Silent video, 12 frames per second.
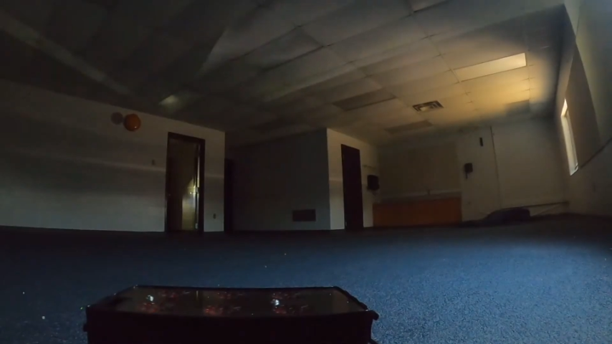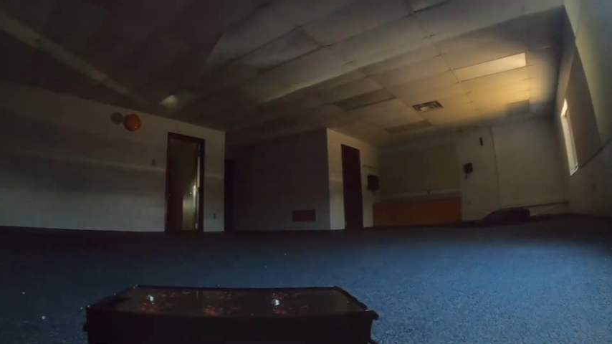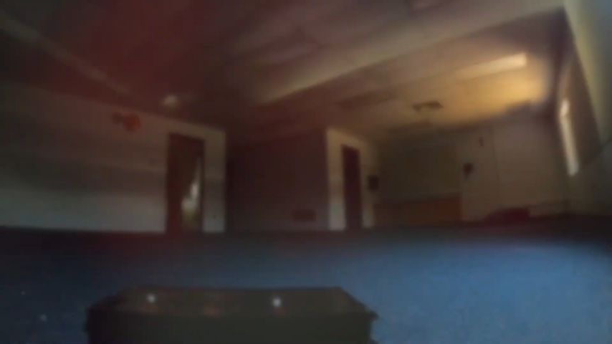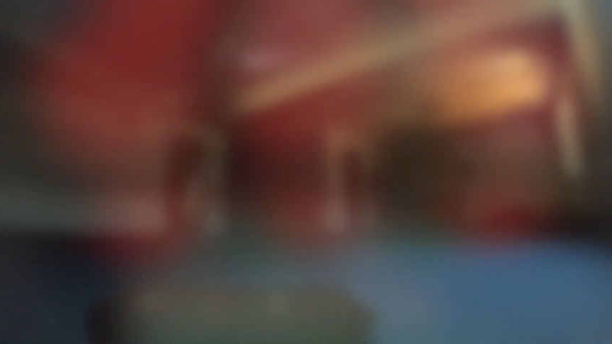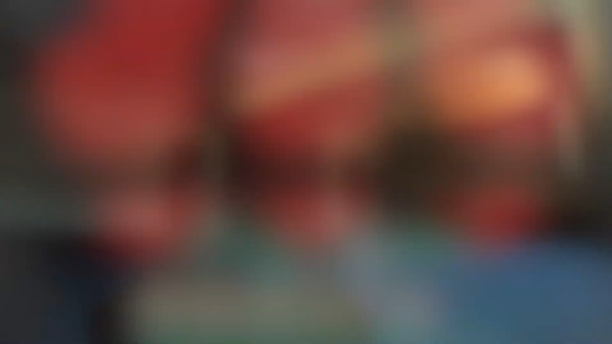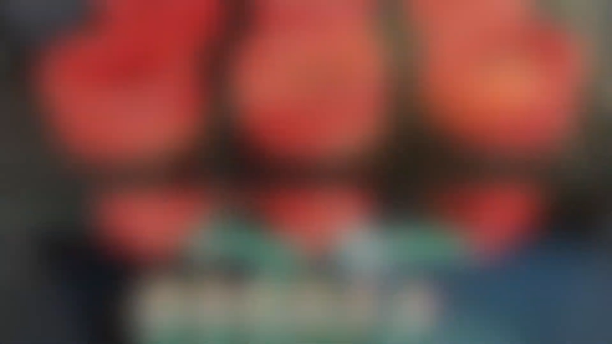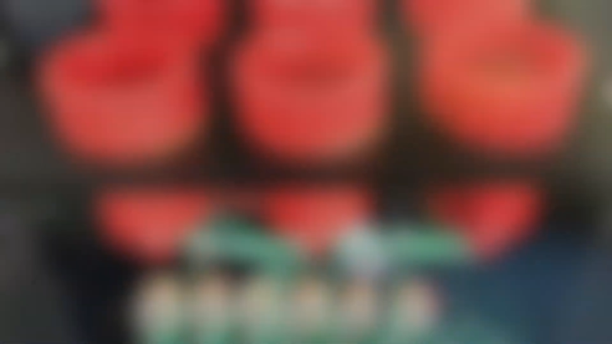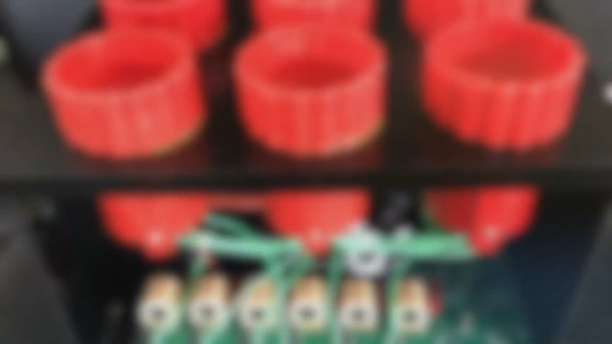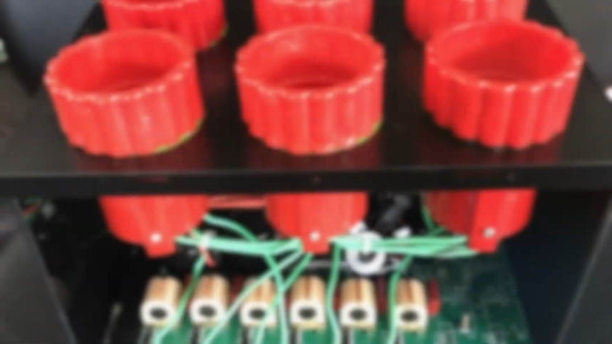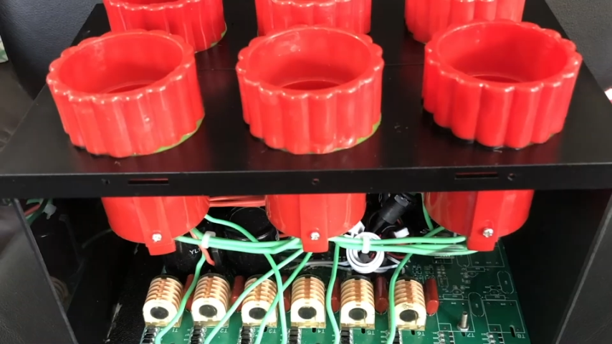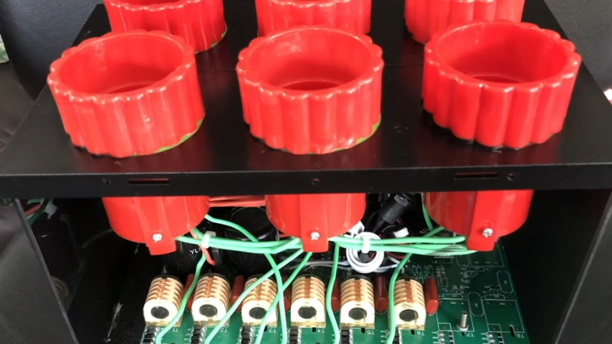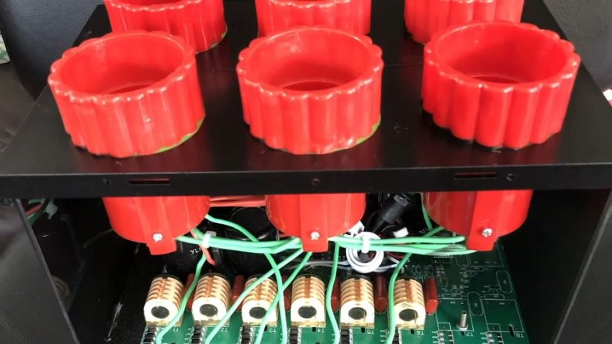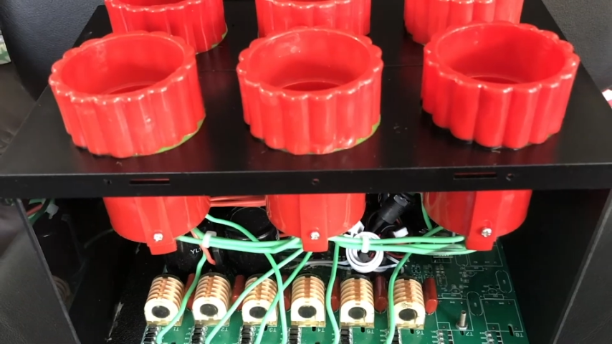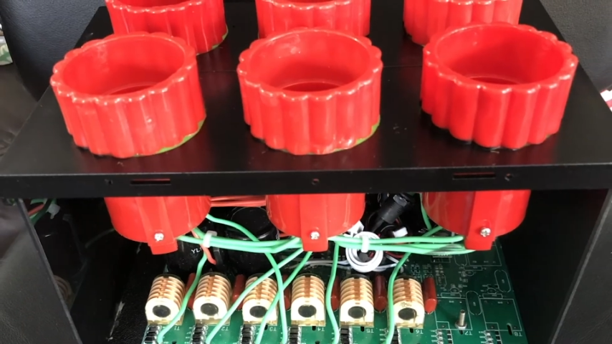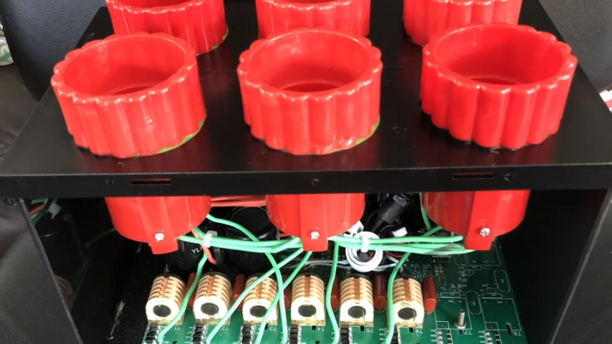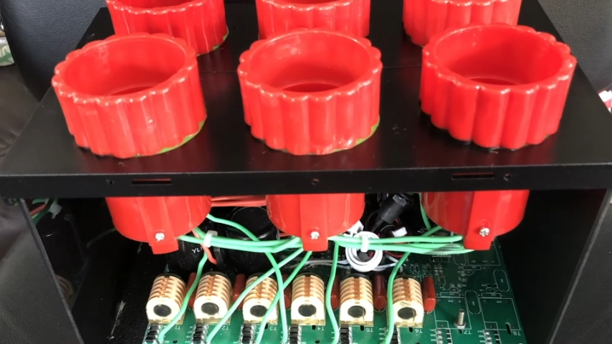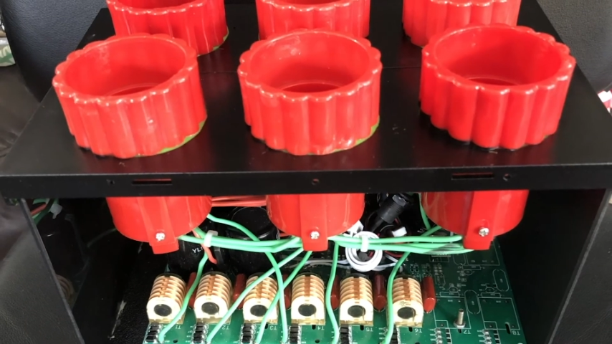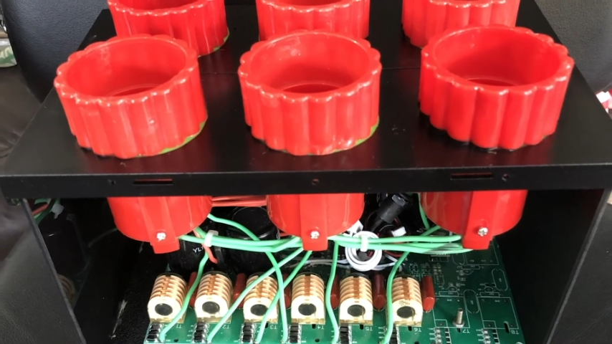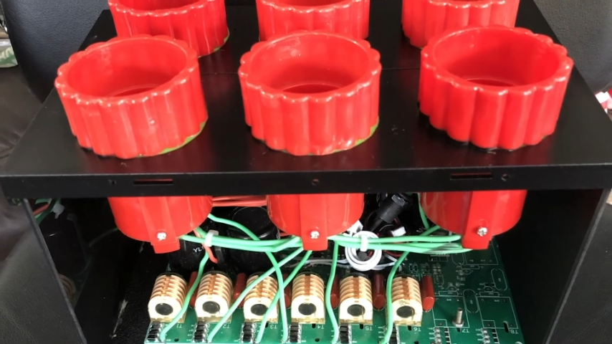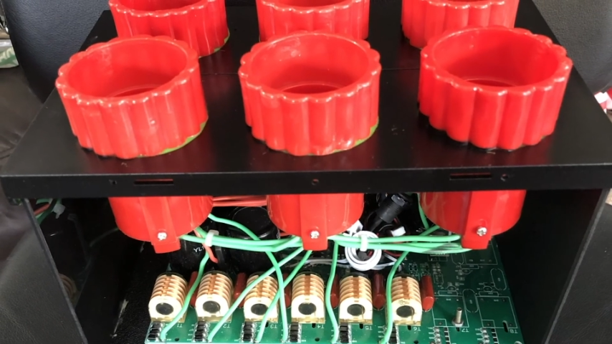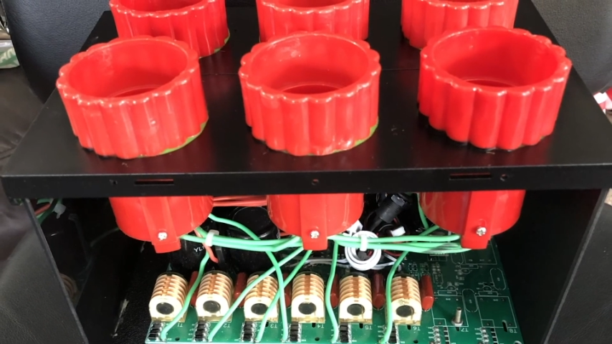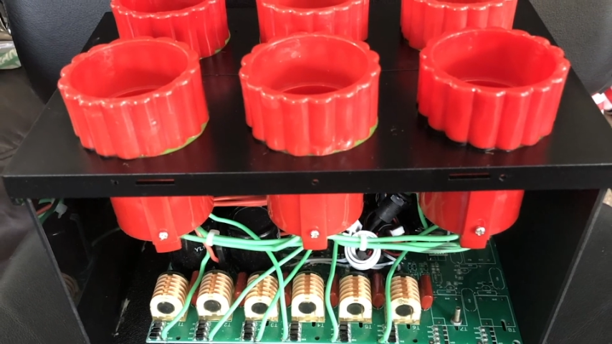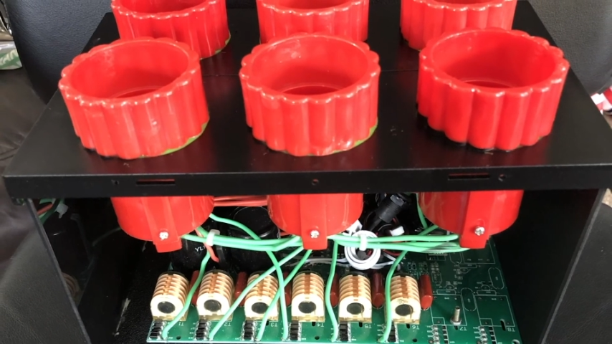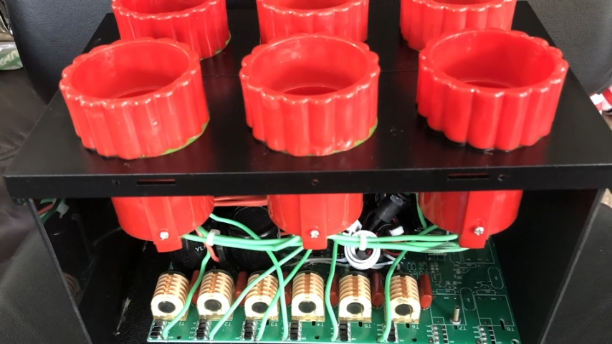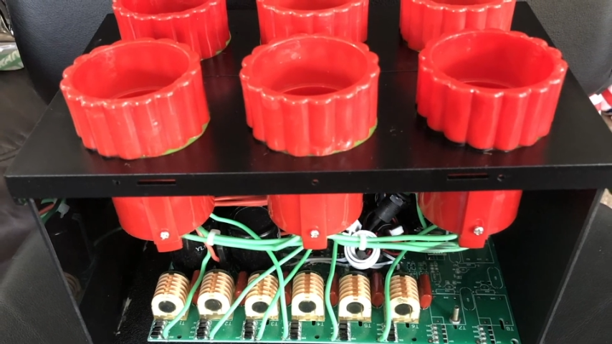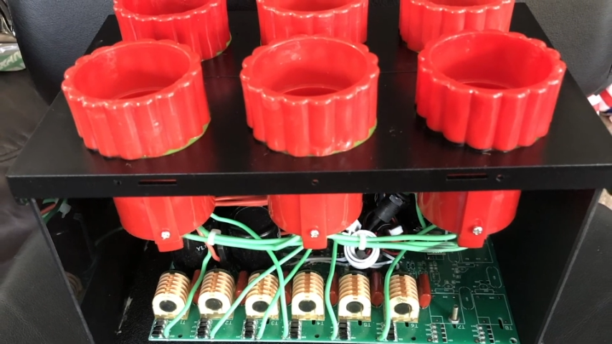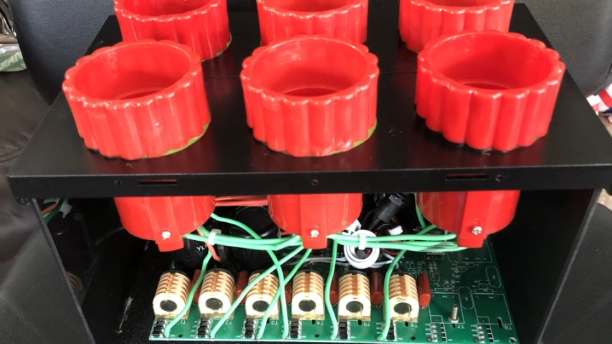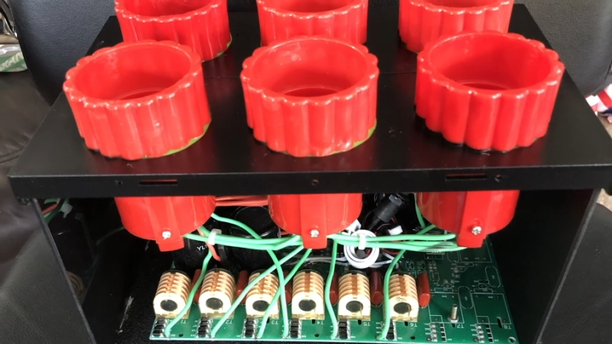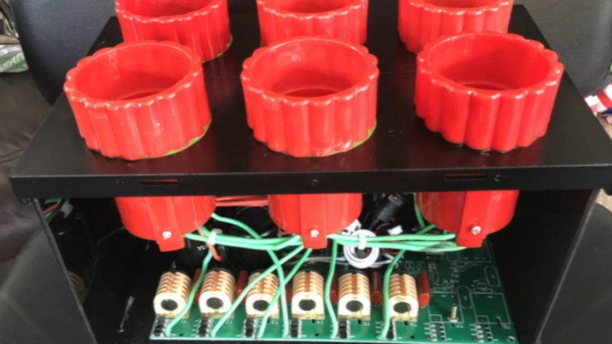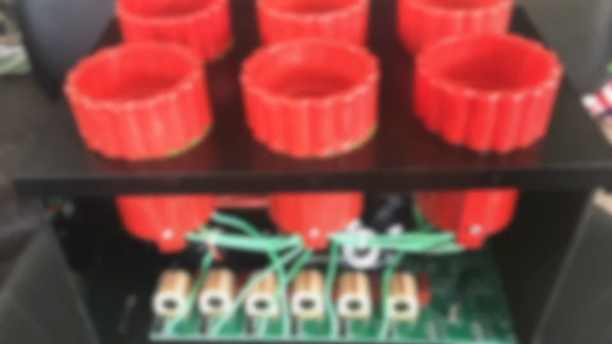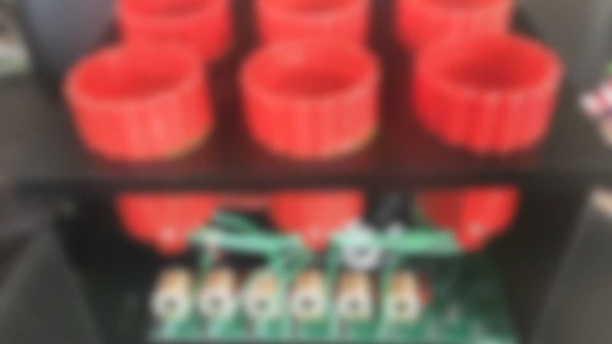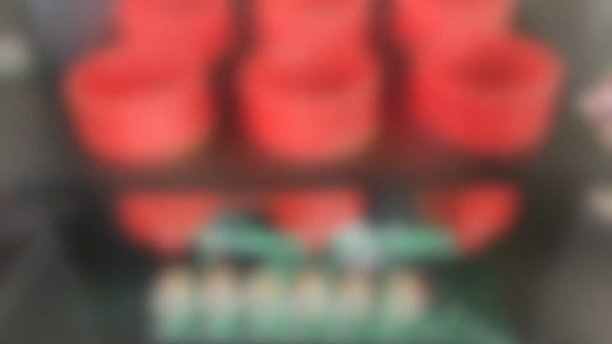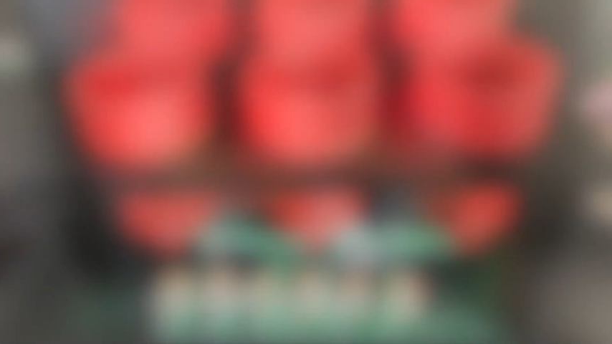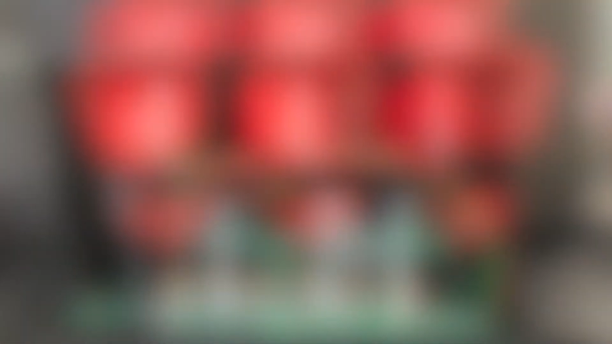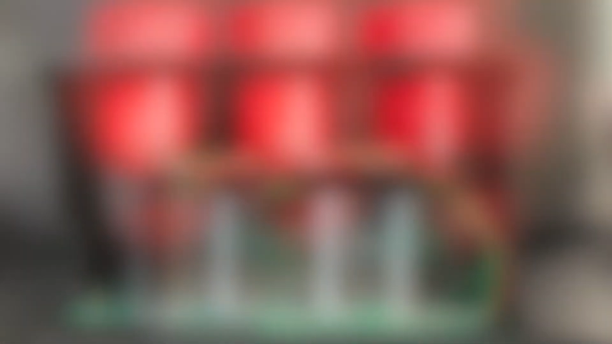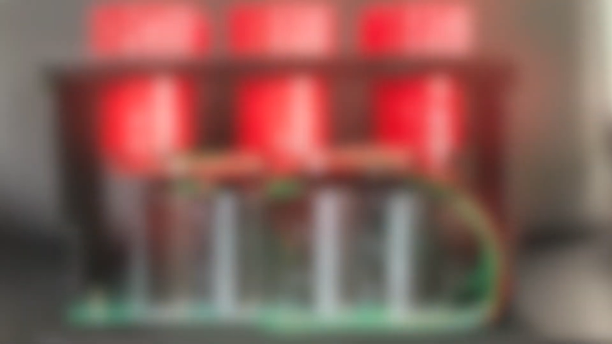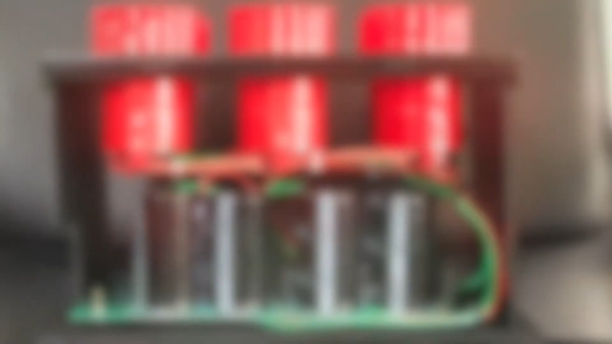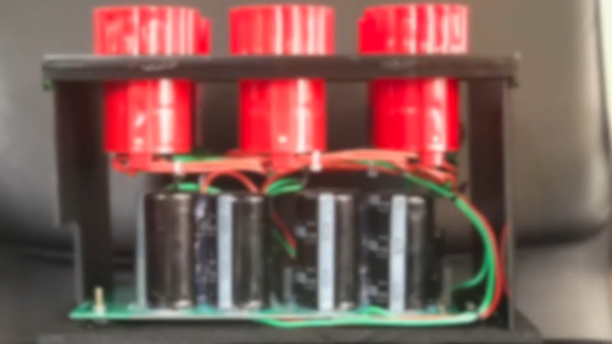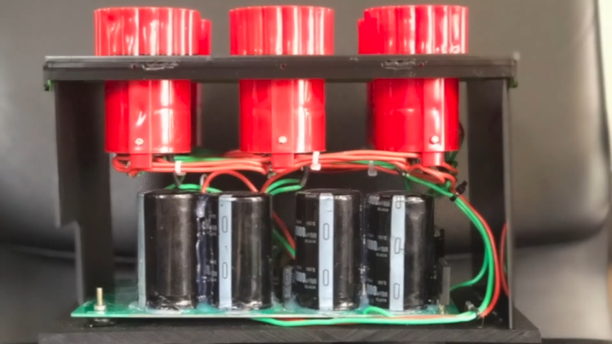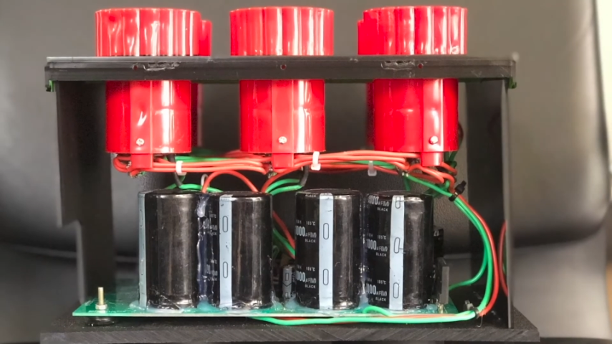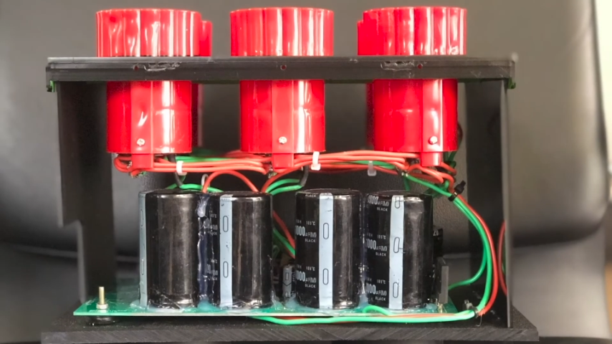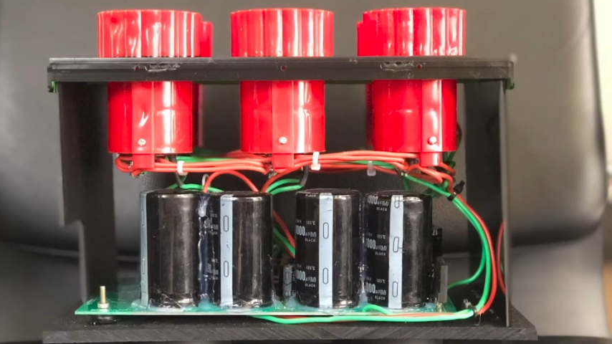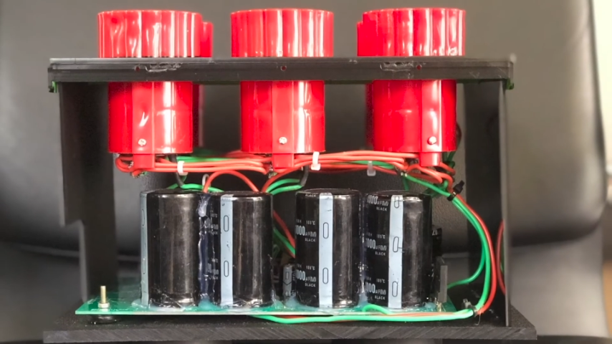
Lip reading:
No face is visible, so there are no lips to read.